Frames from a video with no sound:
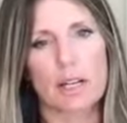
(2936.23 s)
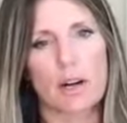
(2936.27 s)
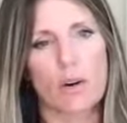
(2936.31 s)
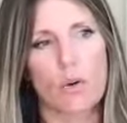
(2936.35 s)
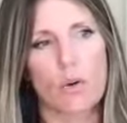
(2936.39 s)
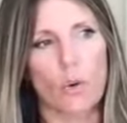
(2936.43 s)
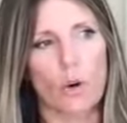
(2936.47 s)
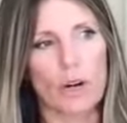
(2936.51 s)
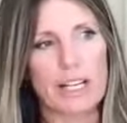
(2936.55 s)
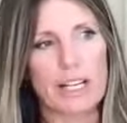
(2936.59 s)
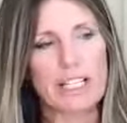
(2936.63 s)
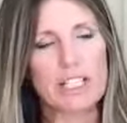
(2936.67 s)

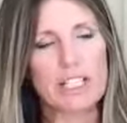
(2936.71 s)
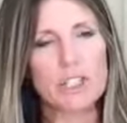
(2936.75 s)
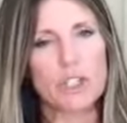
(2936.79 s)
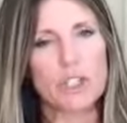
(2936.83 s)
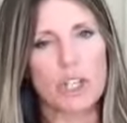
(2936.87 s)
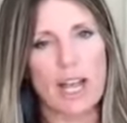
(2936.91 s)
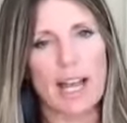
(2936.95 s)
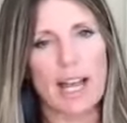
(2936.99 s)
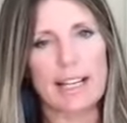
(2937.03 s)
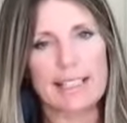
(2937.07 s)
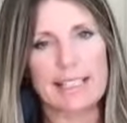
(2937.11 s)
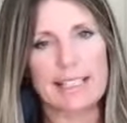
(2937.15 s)
or
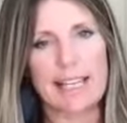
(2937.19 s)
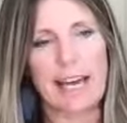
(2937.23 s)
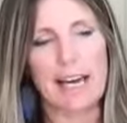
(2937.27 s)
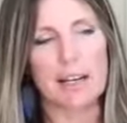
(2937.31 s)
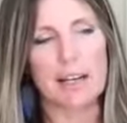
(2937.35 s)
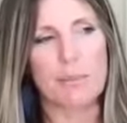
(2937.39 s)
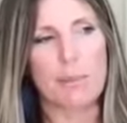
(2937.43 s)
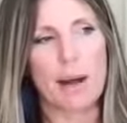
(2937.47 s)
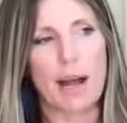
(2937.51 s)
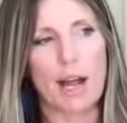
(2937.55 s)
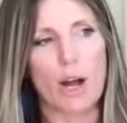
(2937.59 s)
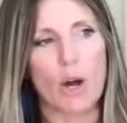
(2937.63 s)
eject
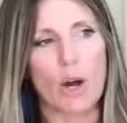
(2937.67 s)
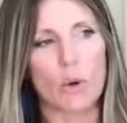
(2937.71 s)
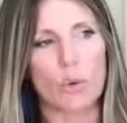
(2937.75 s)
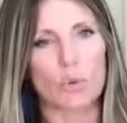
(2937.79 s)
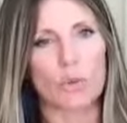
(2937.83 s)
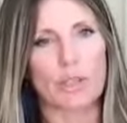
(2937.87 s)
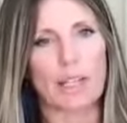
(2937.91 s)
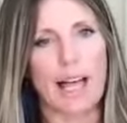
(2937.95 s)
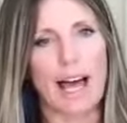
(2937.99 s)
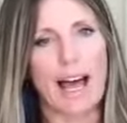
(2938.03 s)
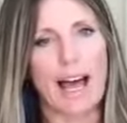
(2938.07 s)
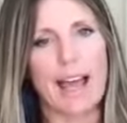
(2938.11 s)
out of my
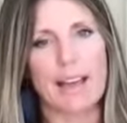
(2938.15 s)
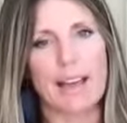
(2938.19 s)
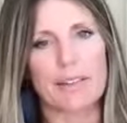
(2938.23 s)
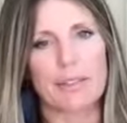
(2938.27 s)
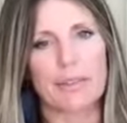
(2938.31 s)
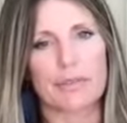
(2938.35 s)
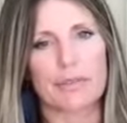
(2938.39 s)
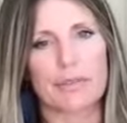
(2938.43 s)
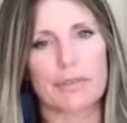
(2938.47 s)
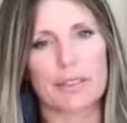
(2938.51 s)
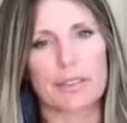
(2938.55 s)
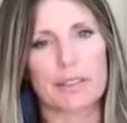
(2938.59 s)
own
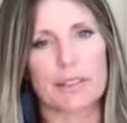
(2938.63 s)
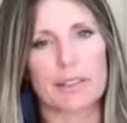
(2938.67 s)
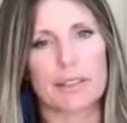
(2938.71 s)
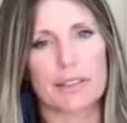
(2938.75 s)
life